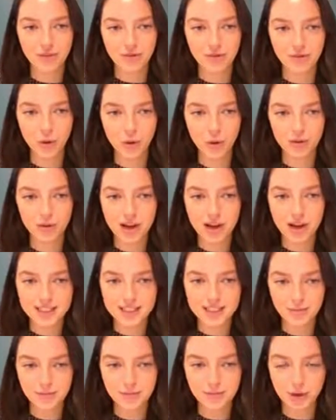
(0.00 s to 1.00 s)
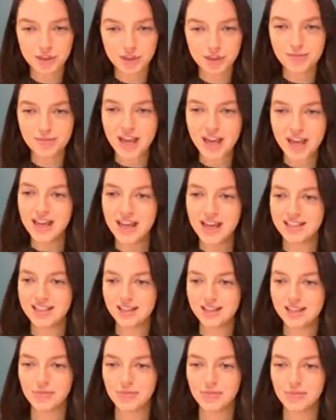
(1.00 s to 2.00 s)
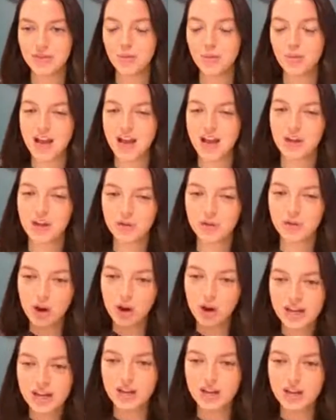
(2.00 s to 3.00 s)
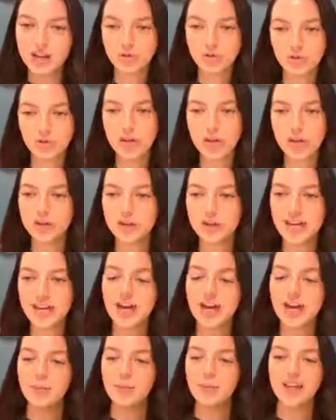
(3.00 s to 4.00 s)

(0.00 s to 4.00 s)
folder right at the bottom is something where you've gone in, you've reviewed it,